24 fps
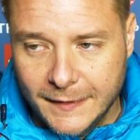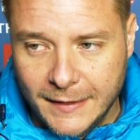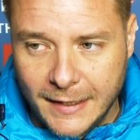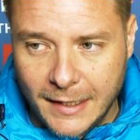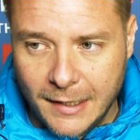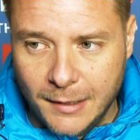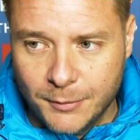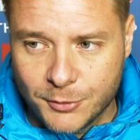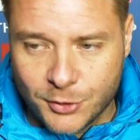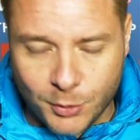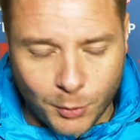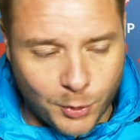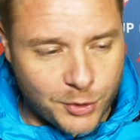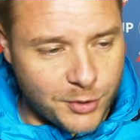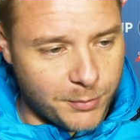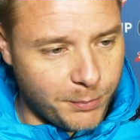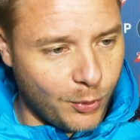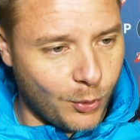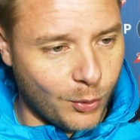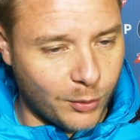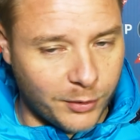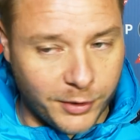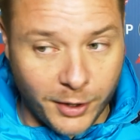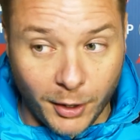So it was
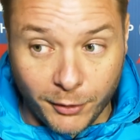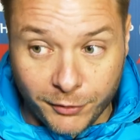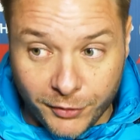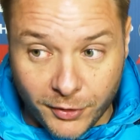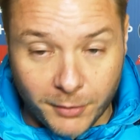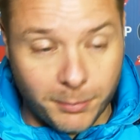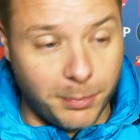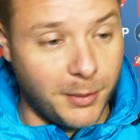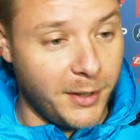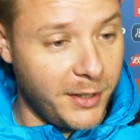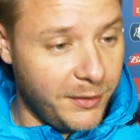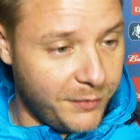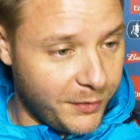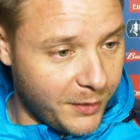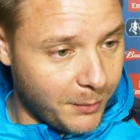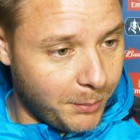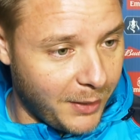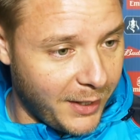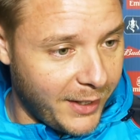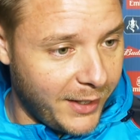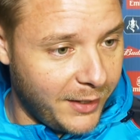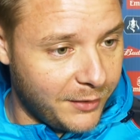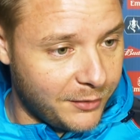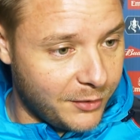important, for the belief of the
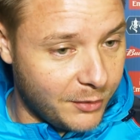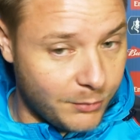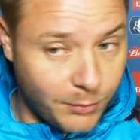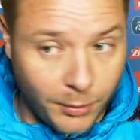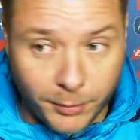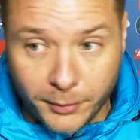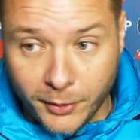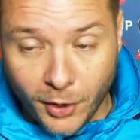players that when